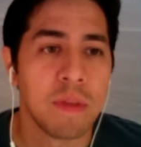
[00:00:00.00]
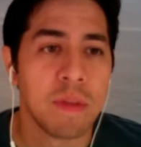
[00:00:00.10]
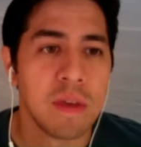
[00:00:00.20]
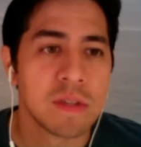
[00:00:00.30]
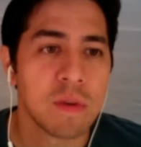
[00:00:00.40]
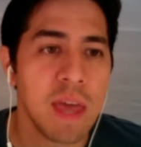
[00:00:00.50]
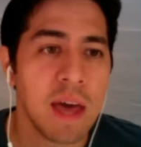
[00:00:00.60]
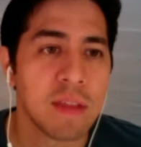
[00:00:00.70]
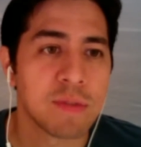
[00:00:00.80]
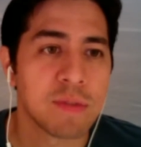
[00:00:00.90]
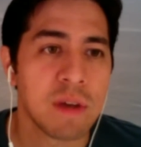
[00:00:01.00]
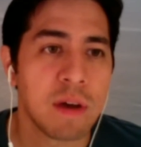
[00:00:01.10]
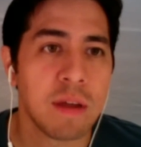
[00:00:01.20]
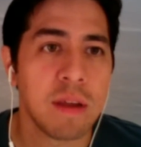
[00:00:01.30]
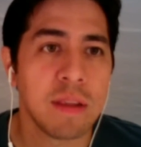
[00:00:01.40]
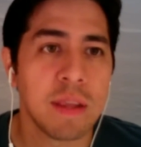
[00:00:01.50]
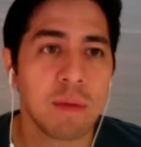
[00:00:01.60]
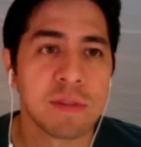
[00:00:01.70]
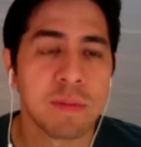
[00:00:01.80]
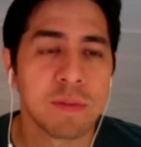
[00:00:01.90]
So yeah, that
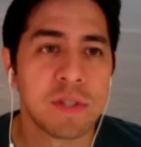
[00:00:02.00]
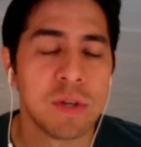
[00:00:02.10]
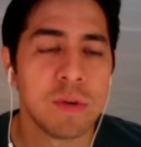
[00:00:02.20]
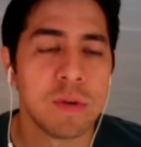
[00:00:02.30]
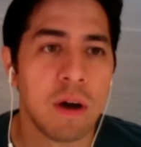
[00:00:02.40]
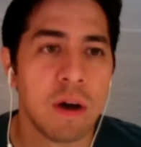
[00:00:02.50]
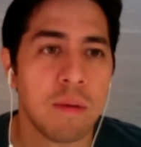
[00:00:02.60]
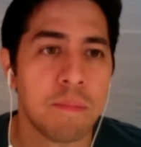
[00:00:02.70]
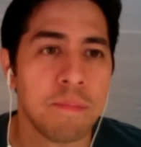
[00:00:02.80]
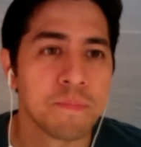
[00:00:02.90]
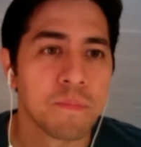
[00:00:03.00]
was number 2.